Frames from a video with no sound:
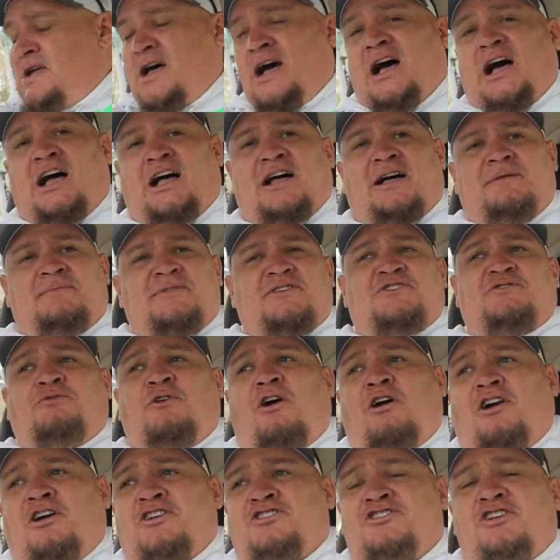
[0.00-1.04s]
Um, as
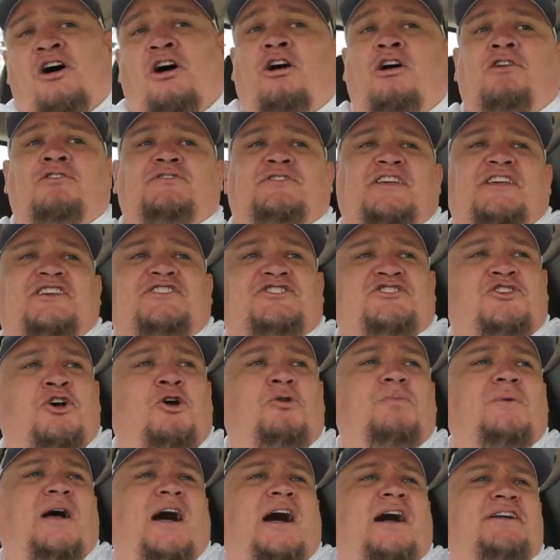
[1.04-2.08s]
far as all the
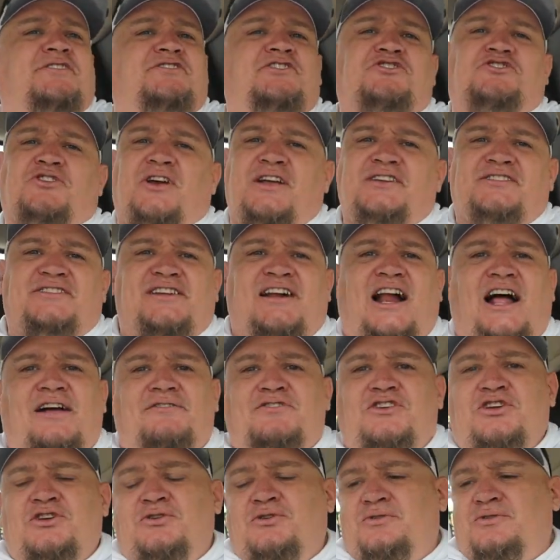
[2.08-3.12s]
soap concentrates that
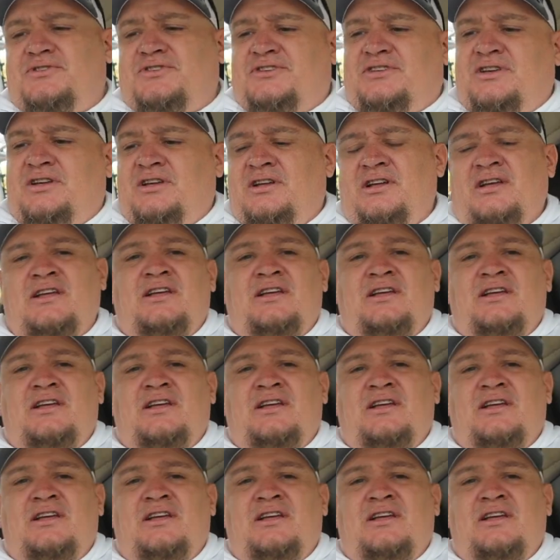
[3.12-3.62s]
I've used,